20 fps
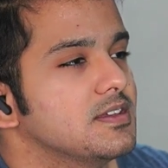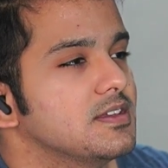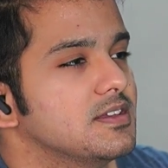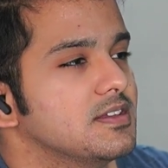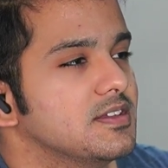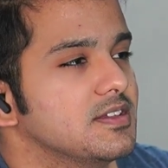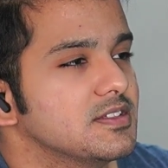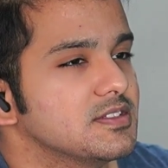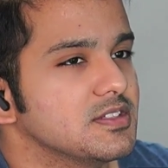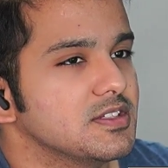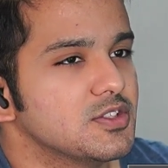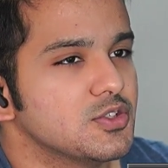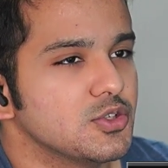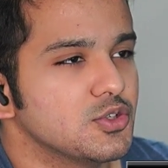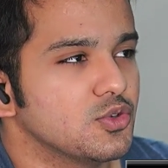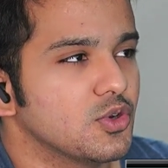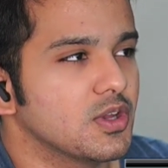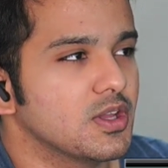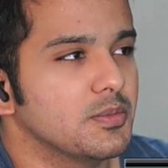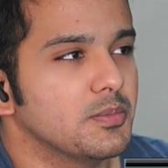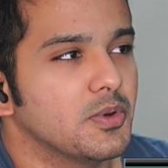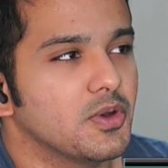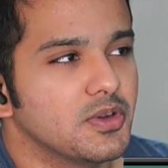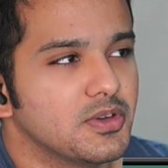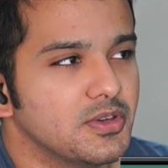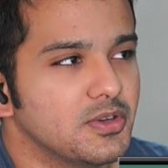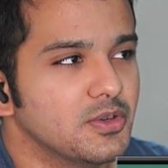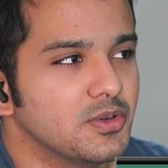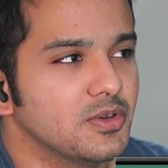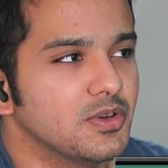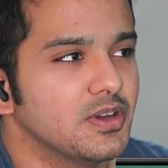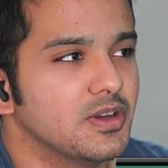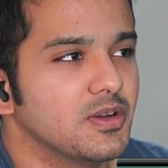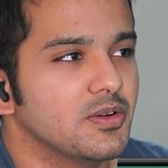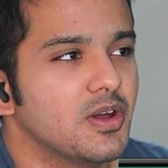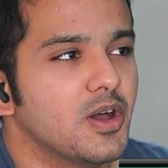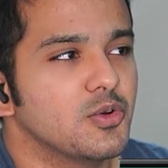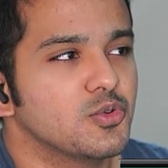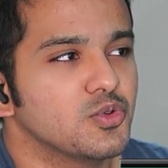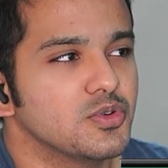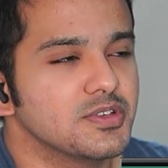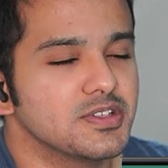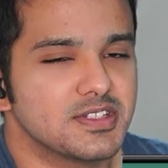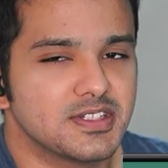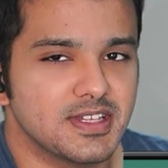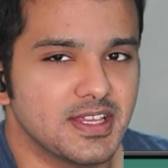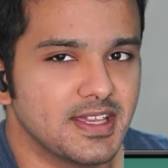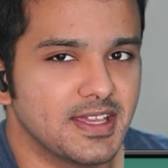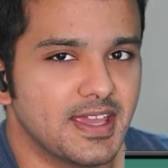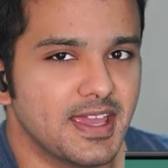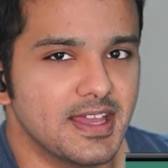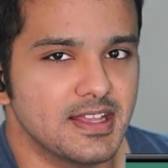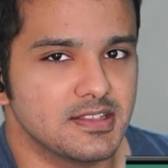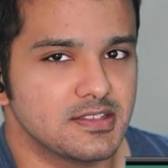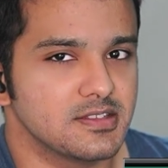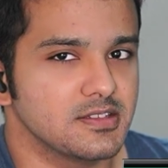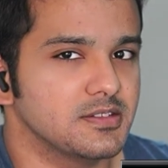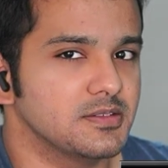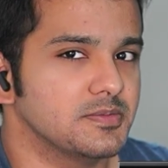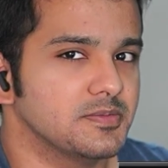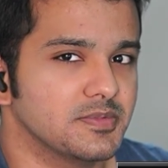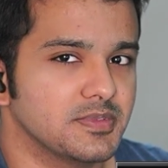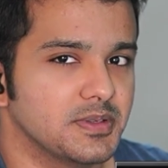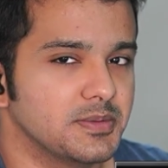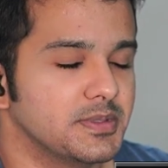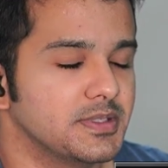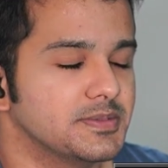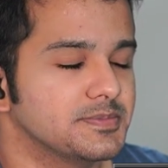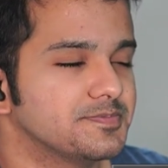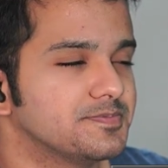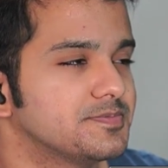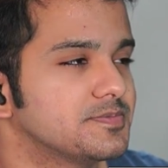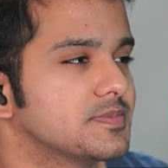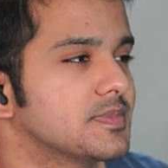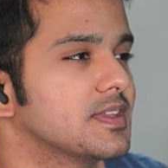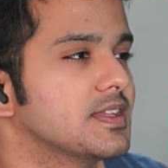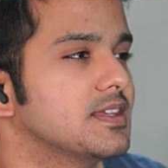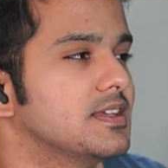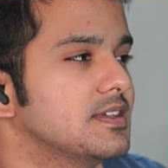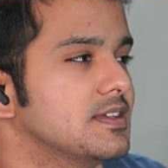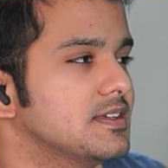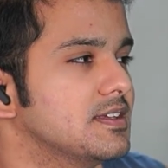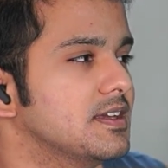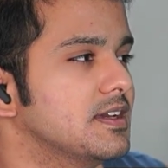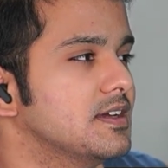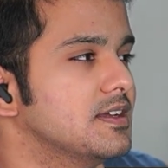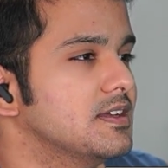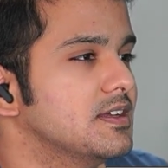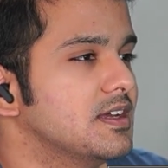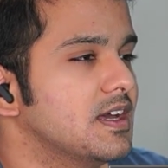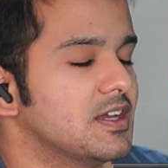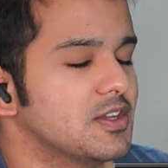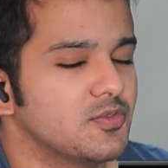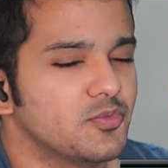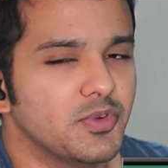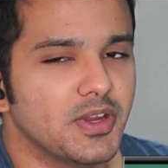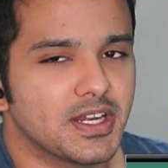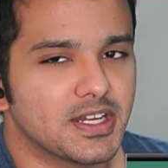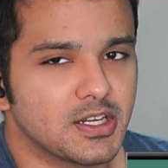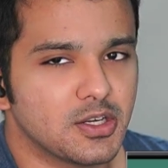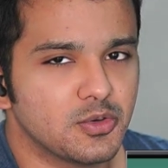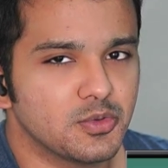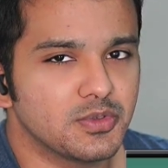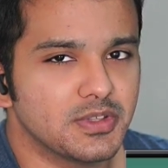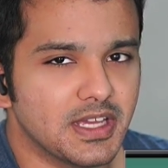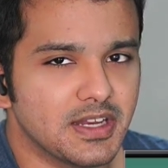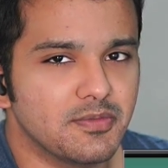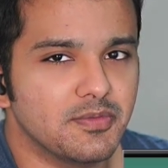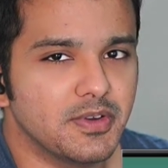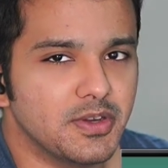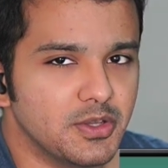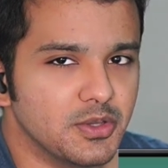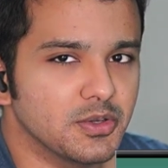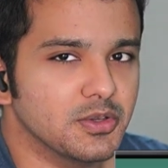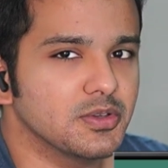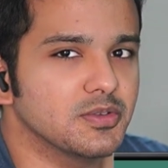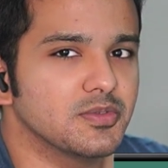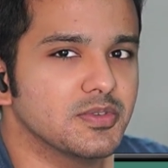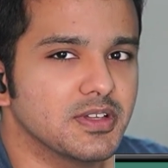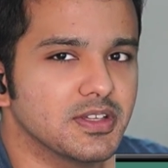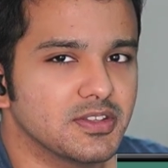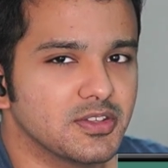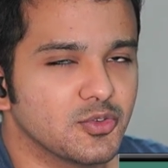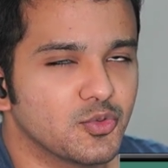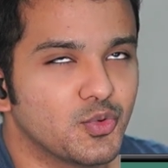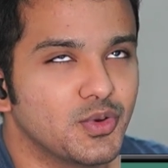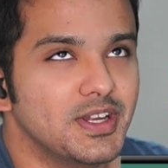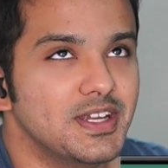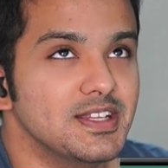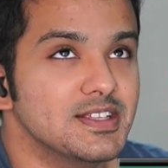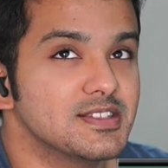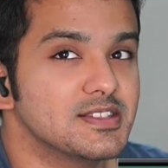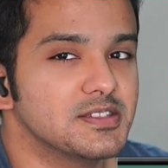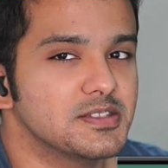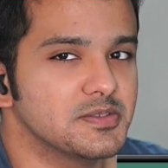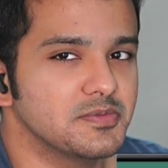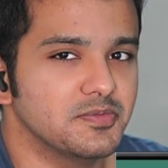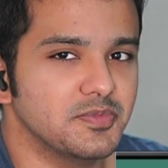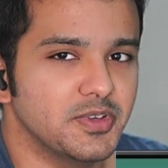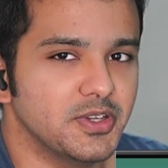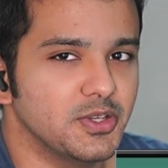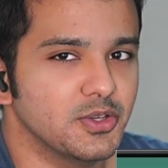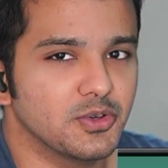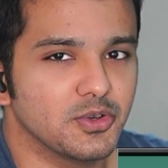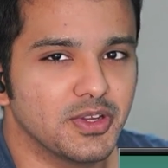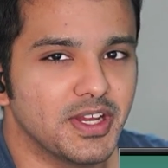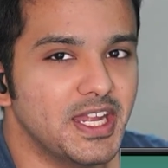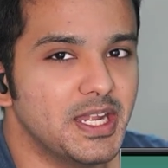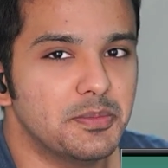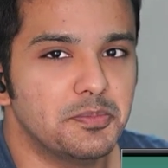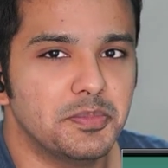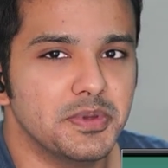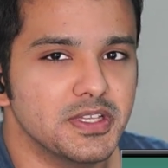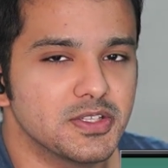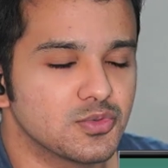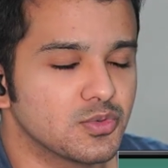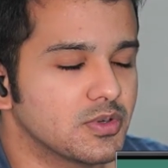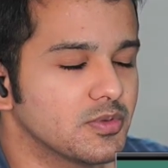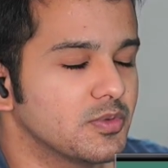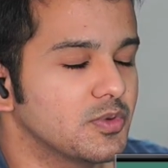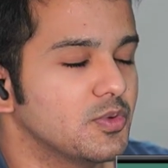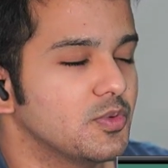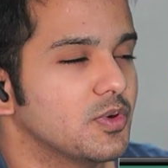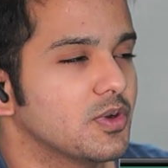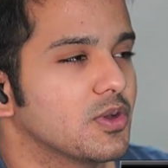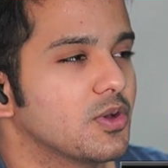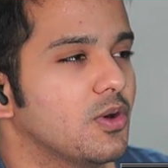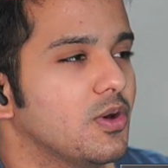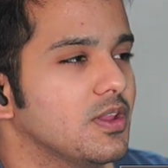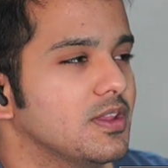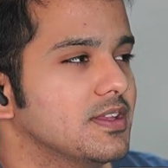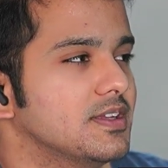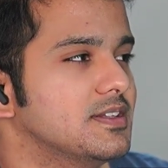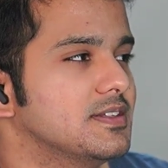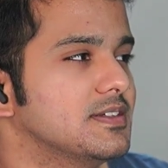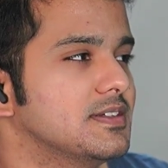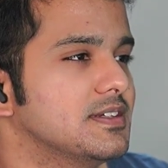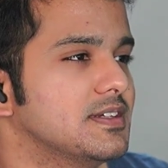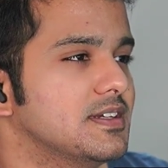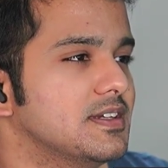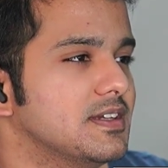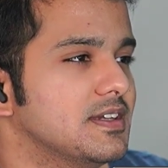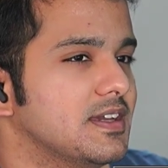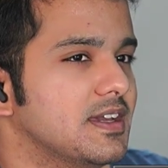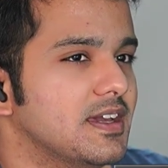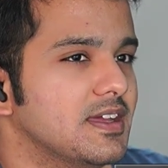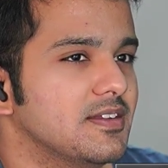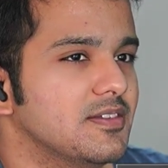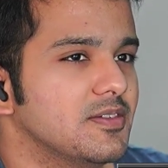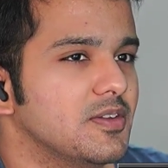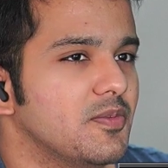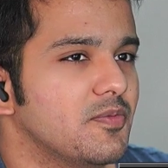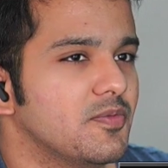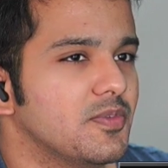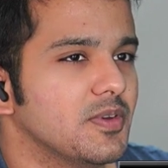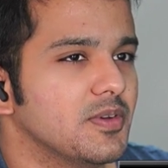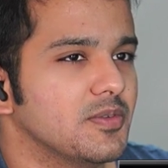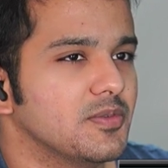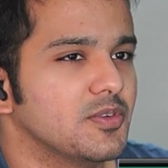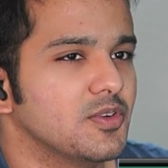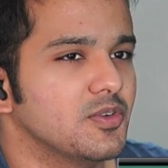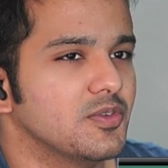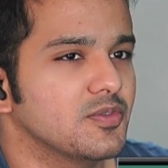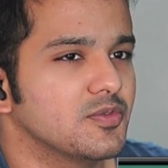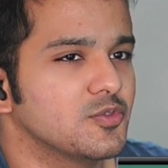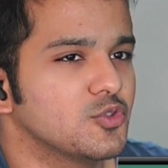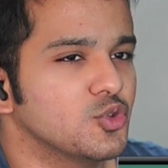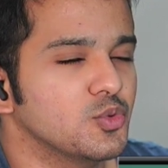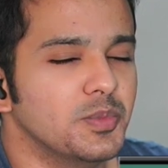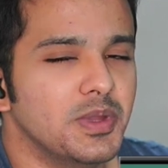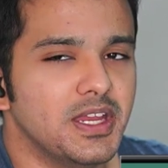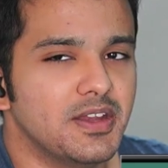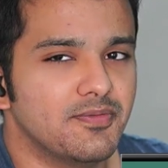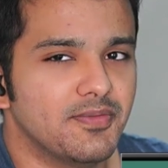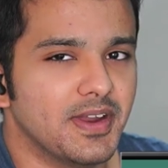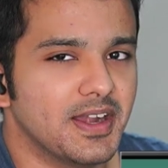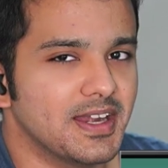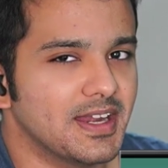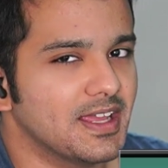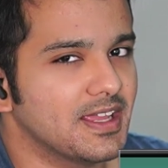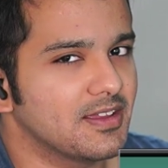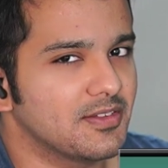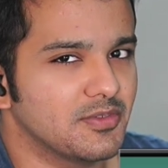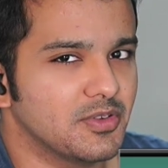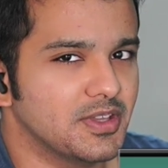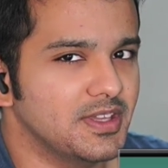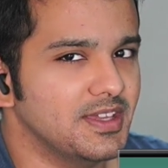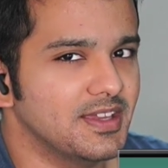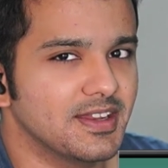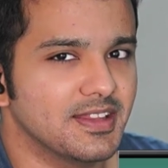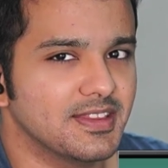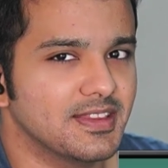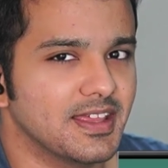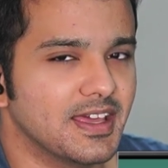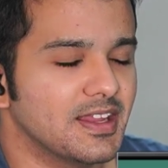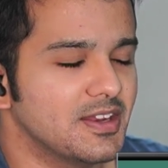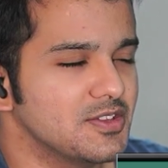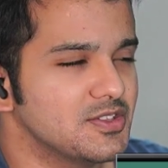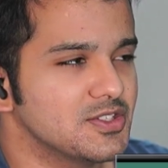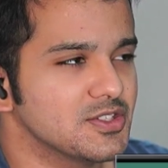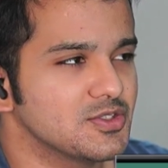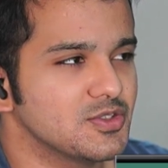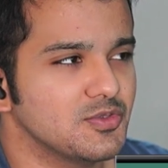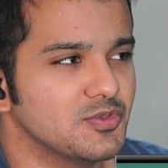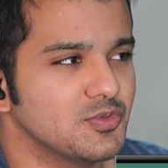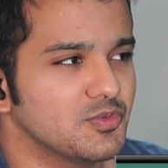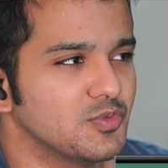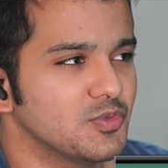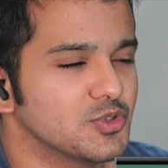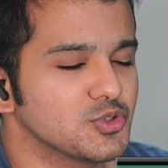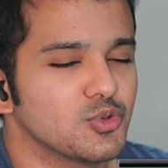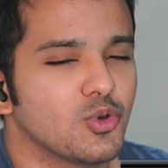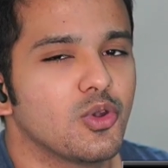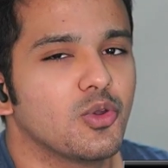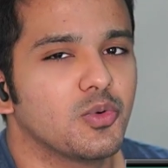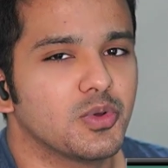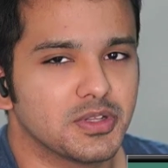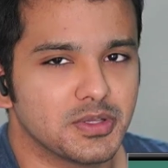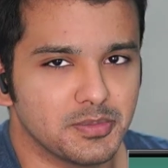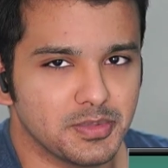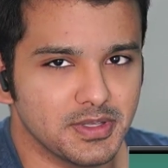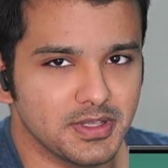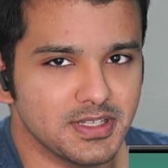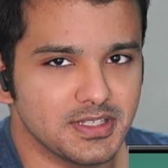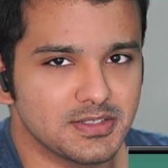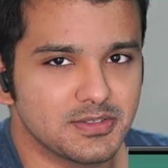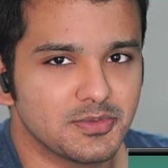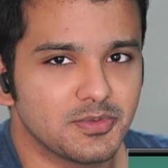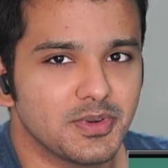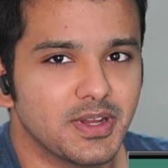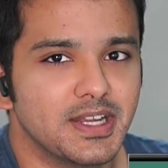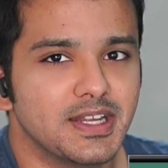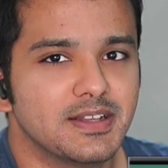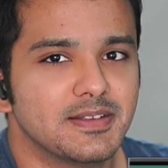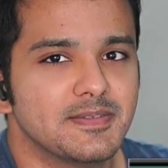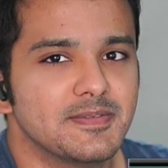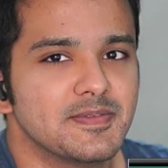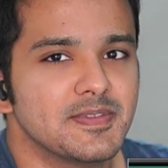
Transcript: it's literally talking about you know how to understand cancer. I mean, yeah, I reacted to that video, uh, the criticism video, hit piece, whatever you want to call it. And it, uh, you know, to me, it felt like here and there, it just it was all over the place, right?